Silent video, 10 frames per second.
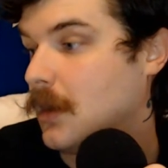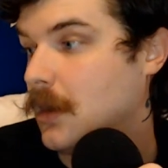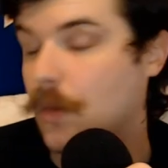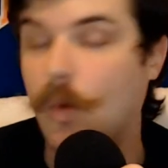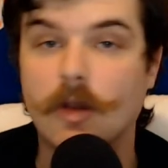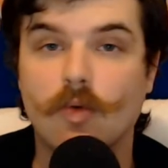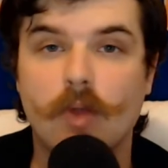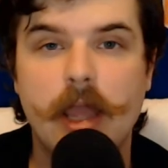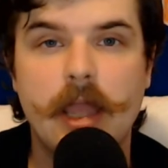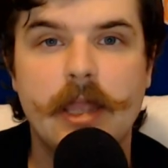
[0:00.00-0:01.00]
want to
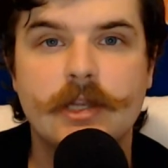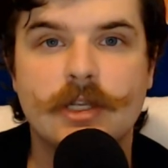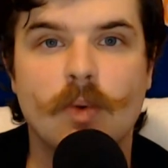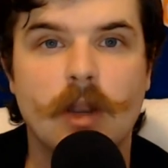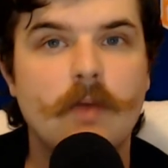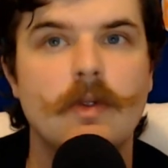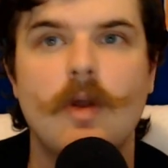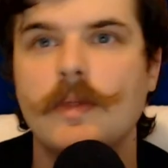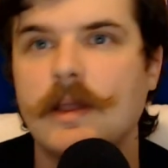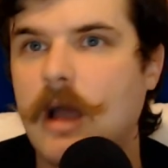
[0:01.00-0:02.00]
rage and whatever,
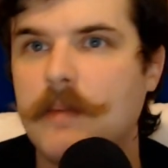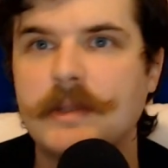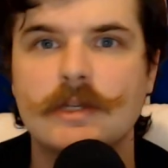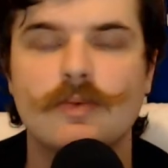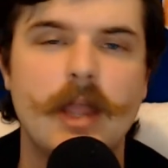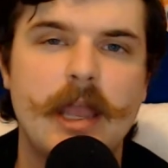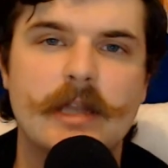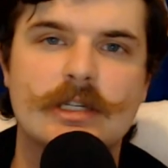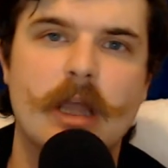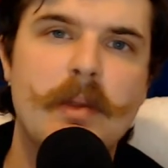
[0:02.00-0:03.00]
go in the comments and
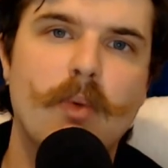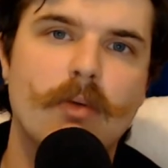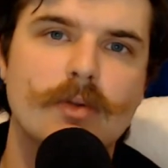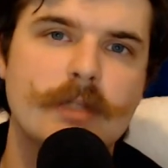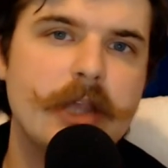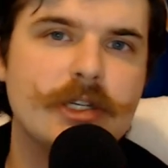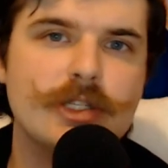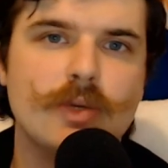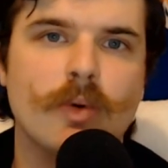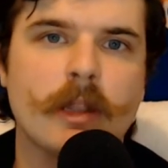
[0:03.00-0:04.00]
rage. Tell me what
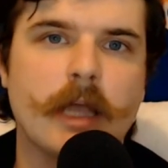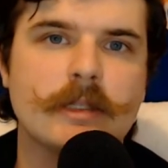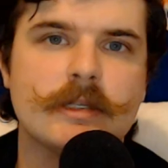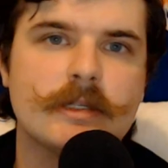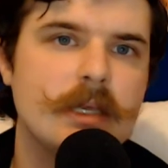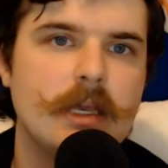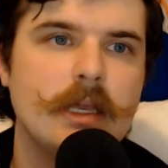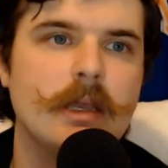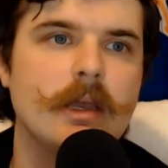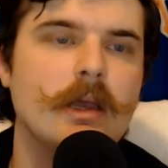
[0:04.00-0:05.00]
rotations you would have liked to
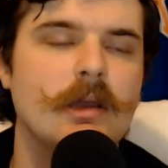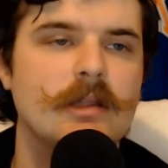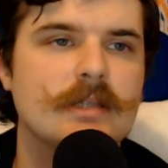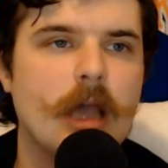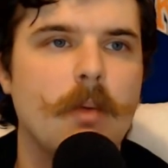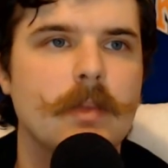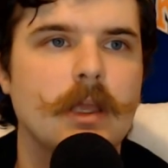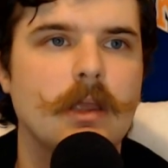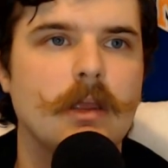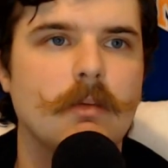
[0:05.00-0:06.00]
see. Tell
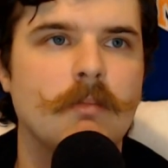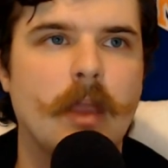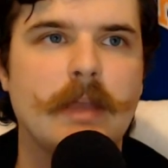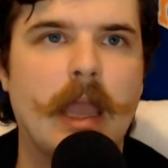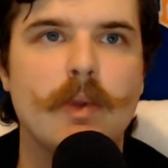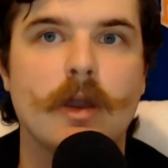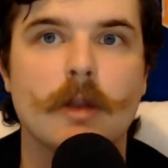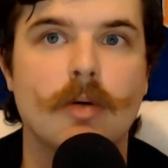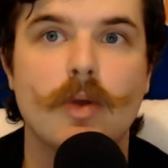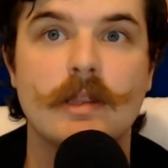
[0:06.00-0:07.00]
me maybe how we could
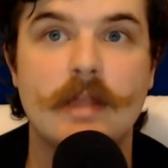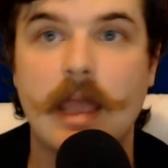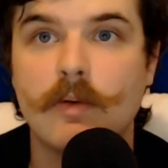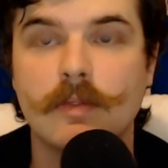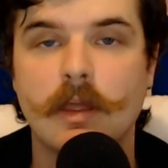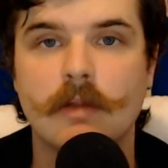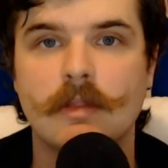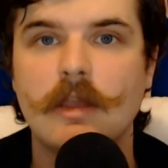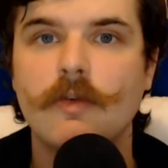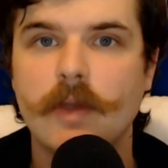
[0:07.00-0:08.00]
have broken down their
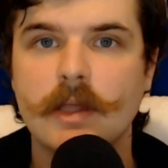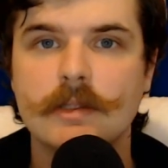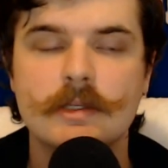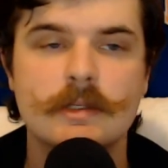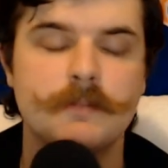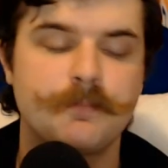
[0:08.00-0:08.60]
defense.